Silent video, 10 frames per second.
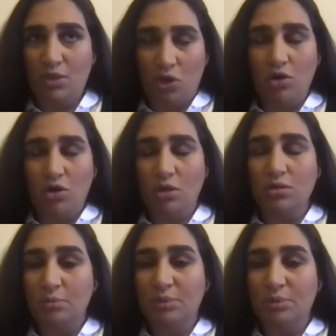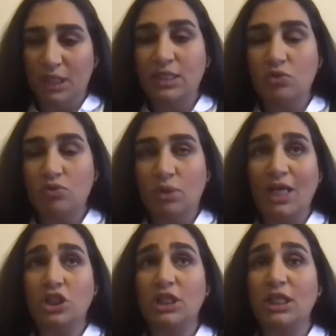This is across the Middle
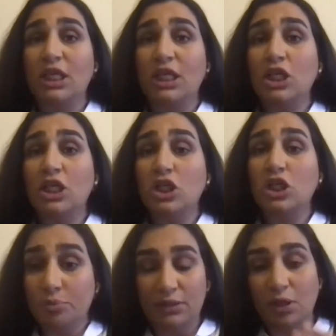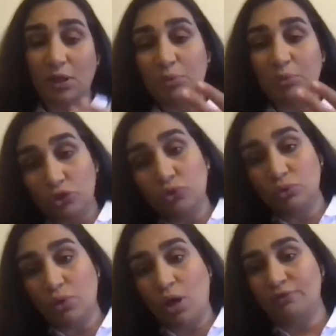East, where actually Egypt ranked
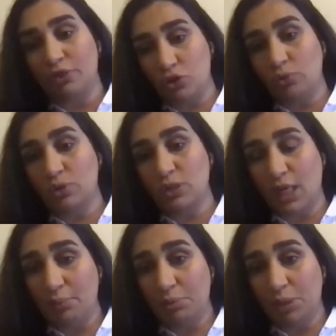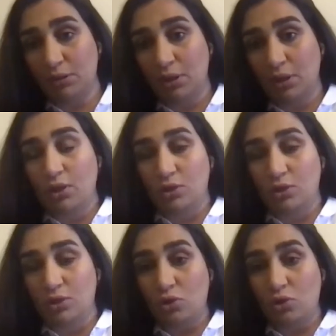number 2 after Saudi Arabia.